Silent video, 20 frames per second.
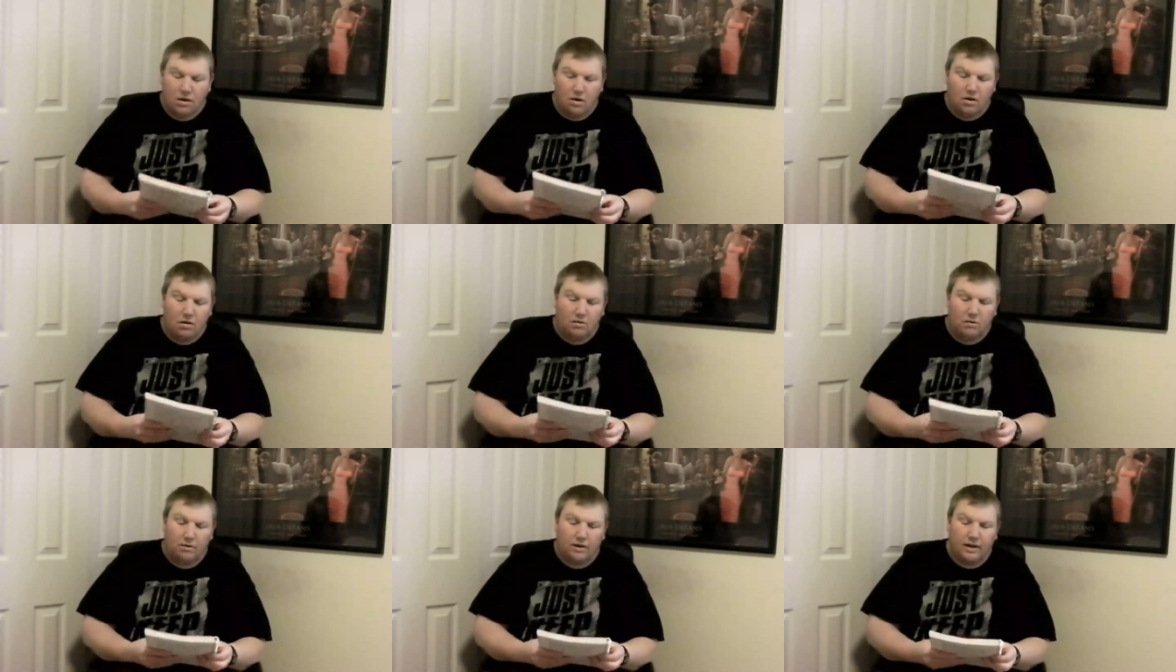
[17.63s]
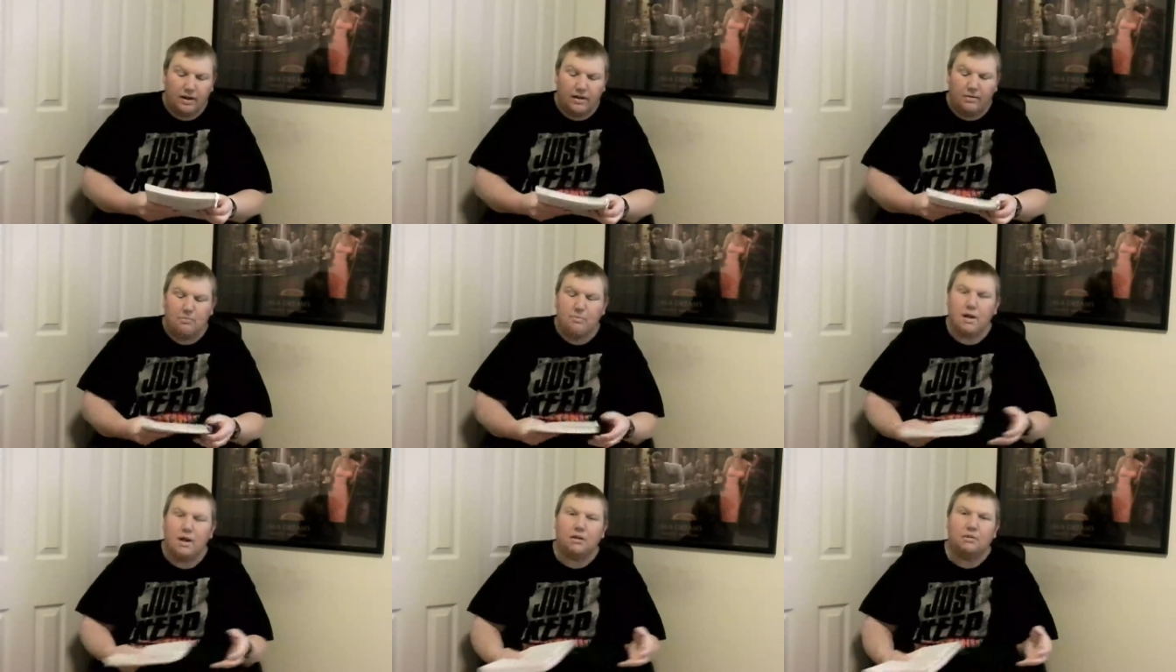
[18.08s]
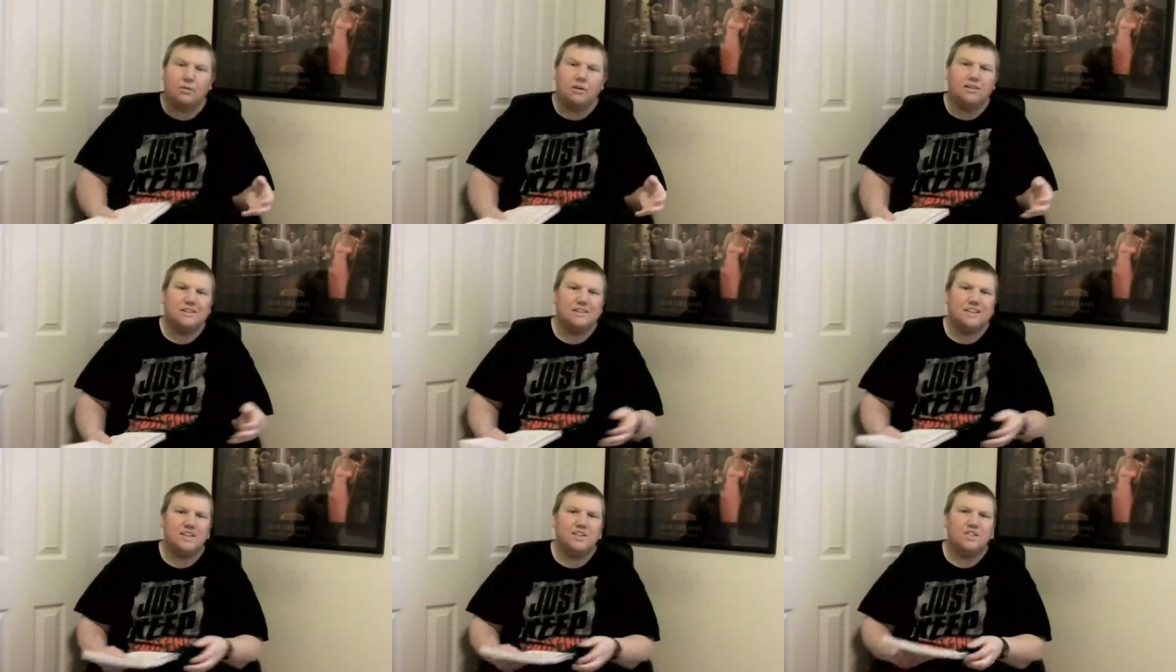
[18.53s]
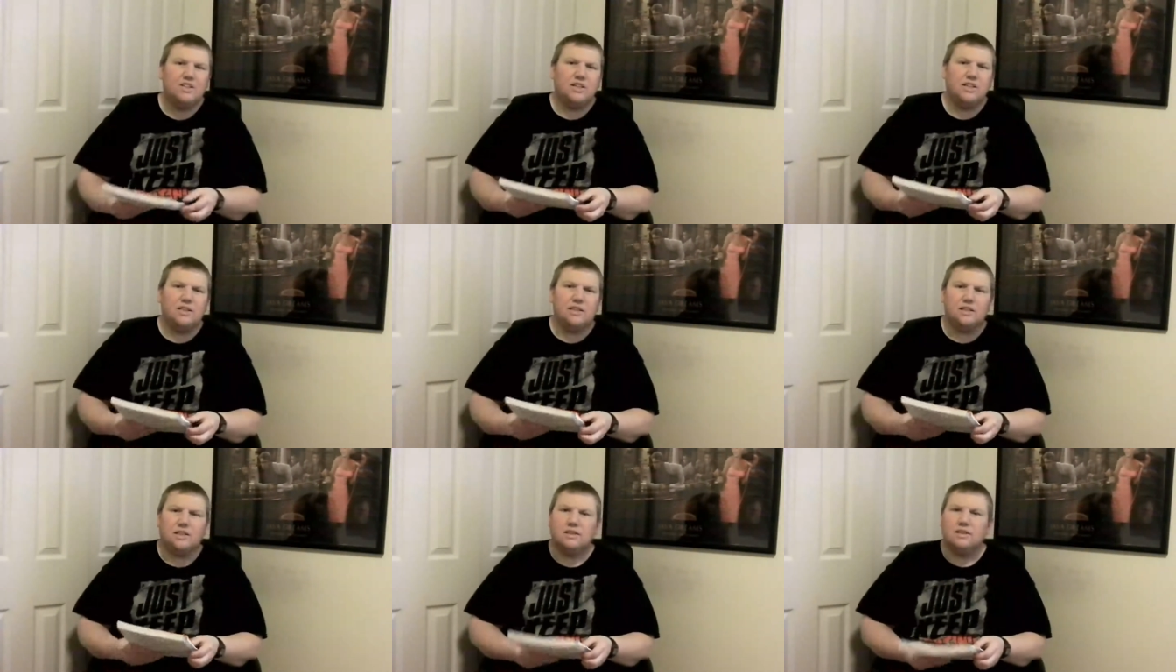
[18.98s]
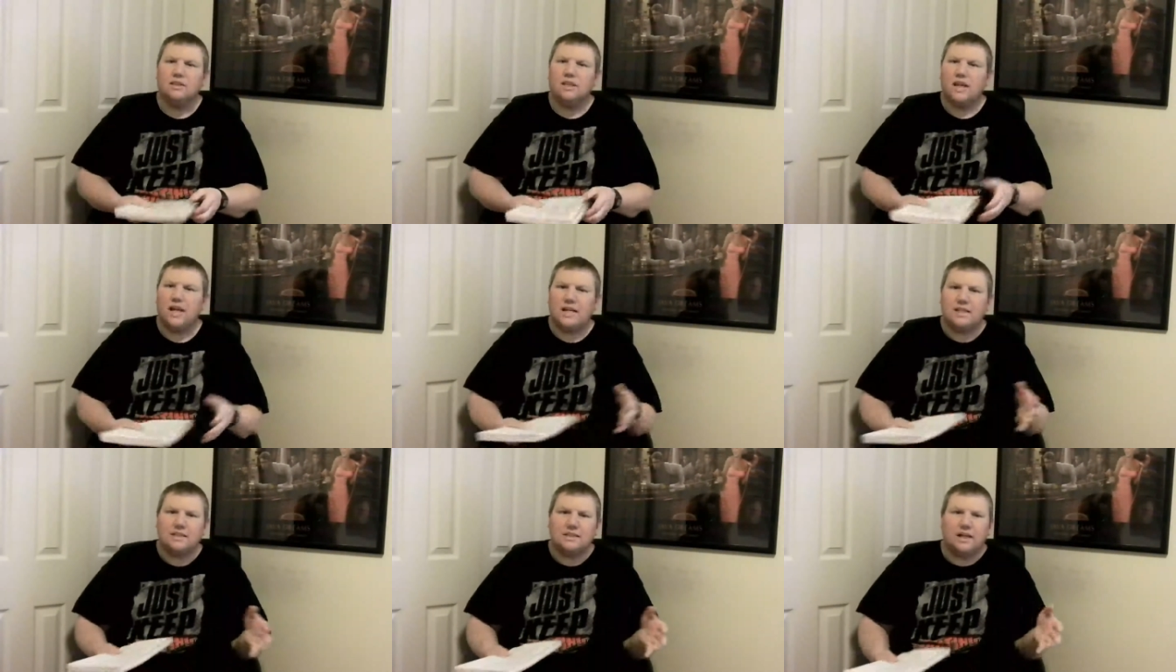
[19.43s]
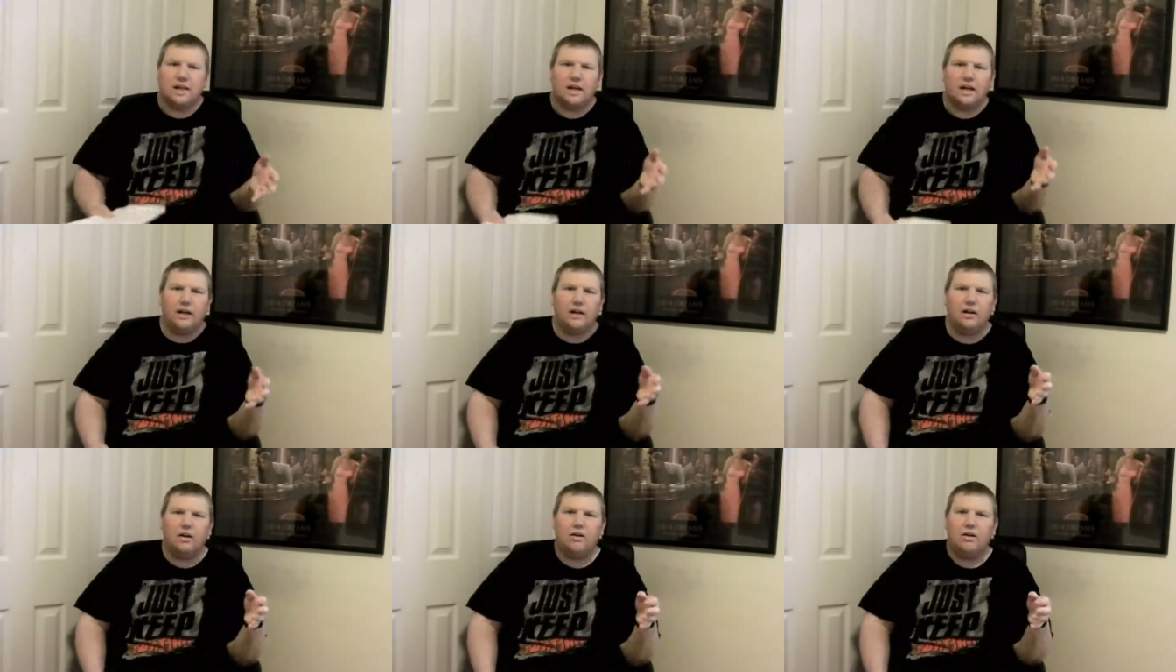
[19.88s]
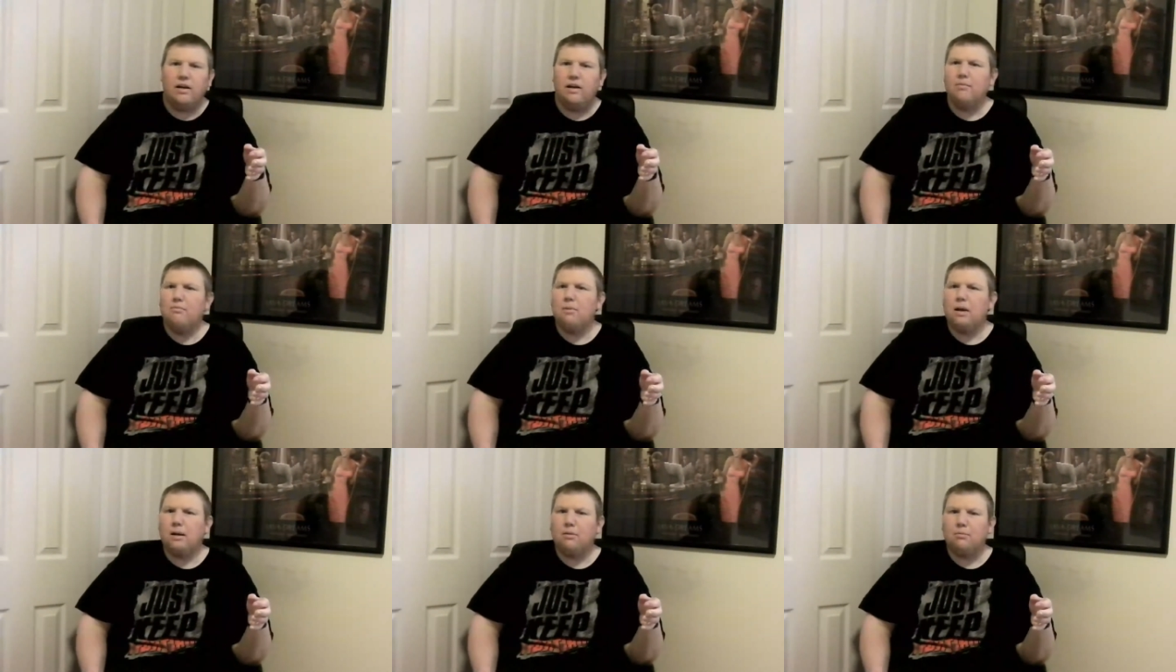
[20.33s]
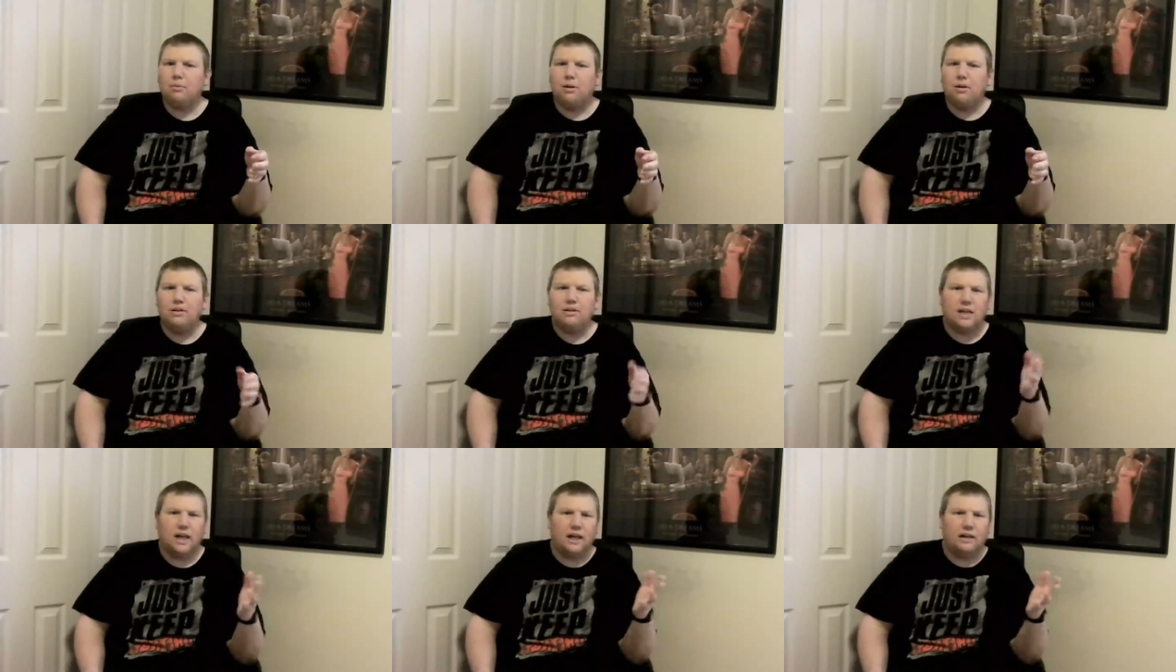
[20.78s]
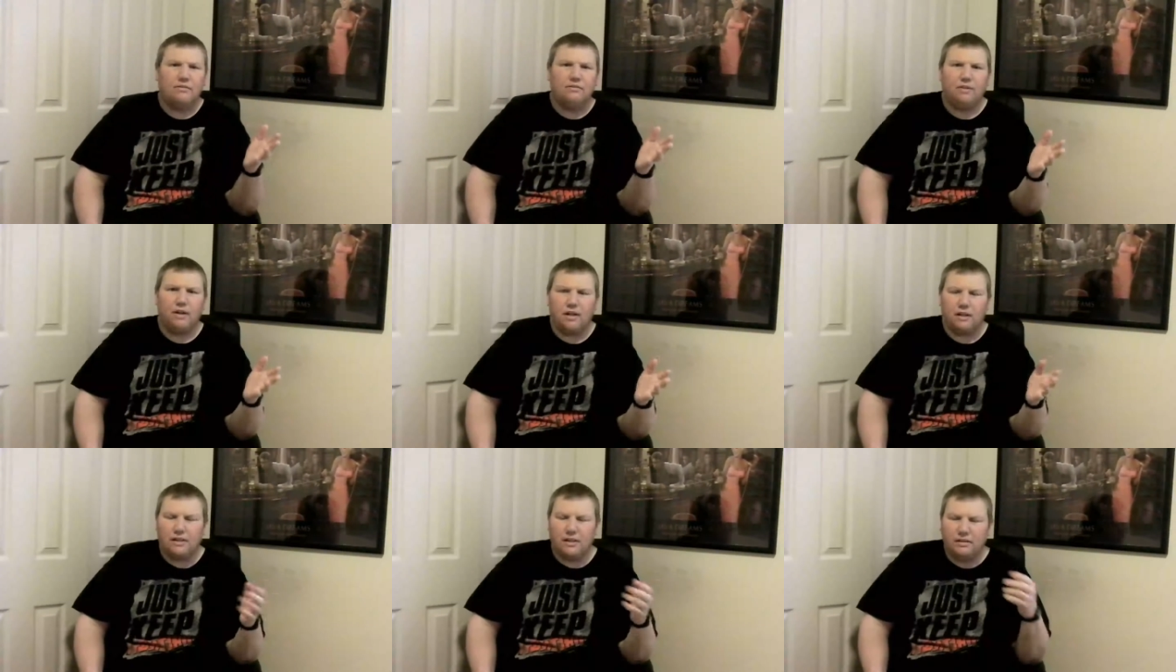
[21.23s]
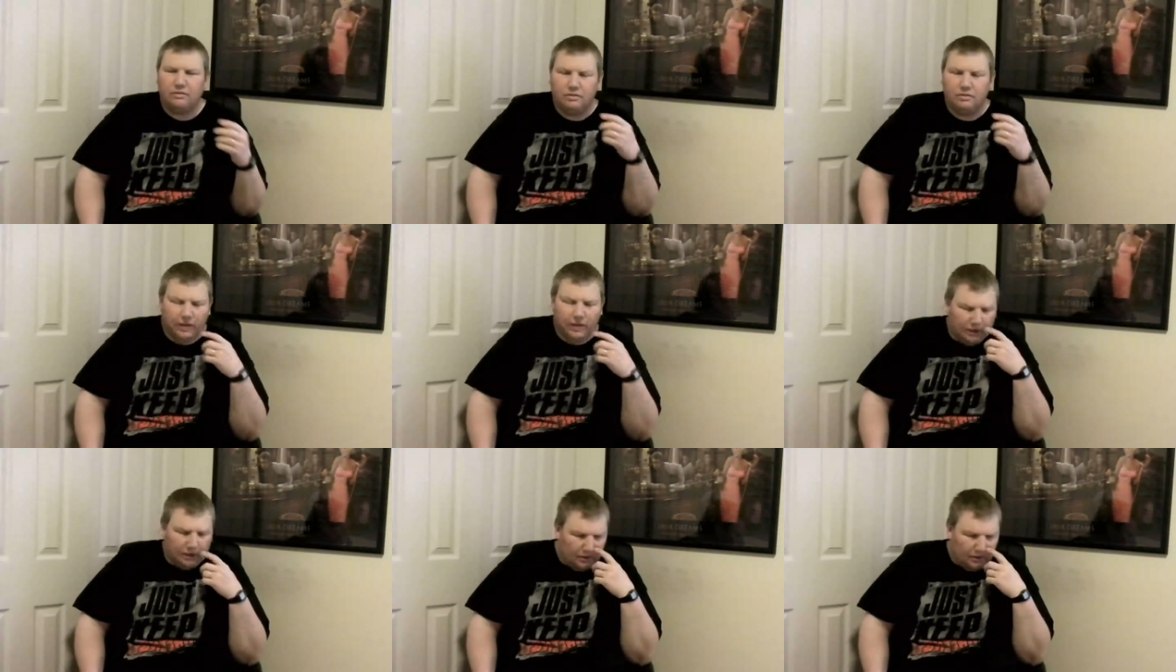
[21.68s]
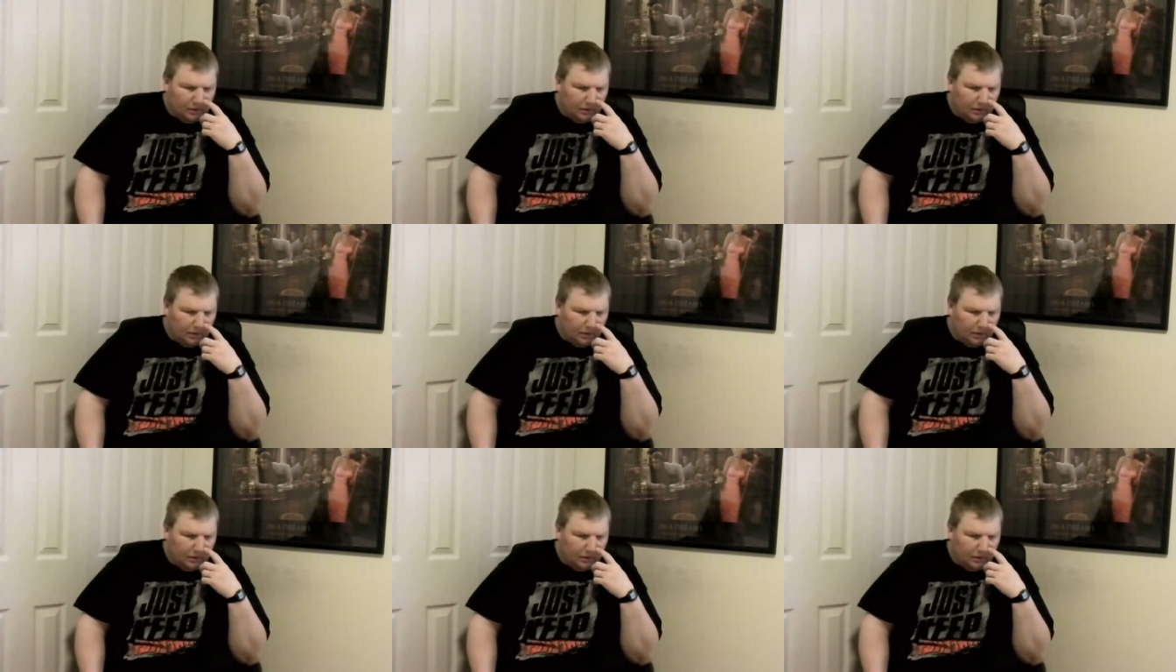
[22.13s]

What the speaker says: All right, Impact Wrestling Genesis last night on Impact Plus and Fight TV.